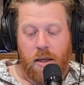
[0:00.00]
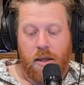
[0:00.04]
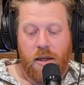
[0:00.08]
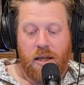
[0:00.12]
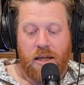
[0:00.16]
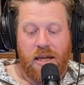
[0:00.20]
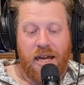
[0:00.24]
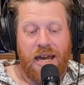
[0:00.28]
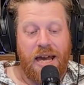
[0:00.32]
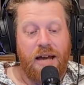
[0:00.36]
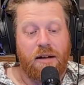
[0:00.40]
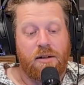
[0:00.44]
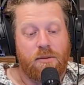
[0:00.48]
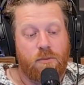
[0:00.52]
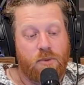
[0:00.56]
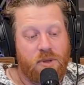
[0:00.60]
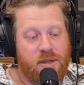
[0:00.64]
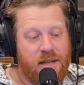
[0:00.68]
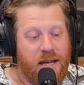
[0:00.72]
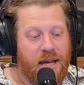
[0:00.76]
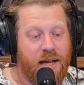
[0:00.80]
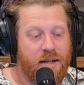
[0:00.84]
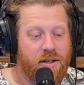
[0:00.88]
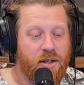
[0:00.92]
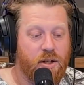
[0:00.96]
The Count
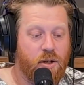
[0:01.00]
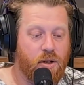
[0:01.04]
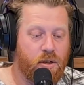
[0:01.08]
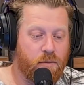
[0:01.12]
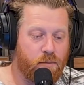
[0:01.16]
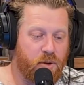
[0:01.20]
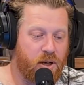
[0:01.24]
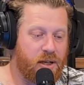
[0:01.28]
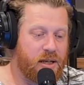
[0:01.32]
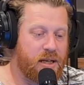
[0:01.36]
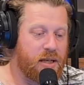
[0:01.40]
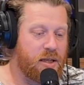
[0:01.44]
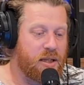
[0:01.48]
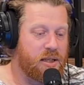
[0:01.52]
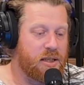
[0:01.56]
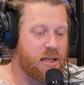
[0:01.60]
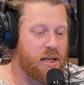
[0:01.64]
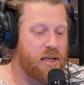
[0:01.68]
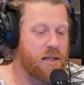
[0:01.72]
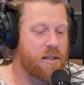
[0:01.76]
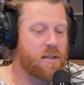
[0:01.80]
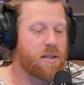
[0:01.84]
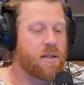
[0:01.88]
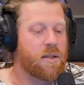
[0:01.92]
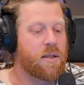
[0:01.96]
was executed by
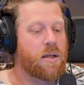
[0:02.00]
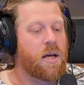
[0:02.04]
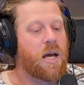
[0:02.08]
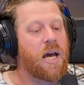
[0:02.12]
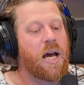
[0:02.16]
guillotine.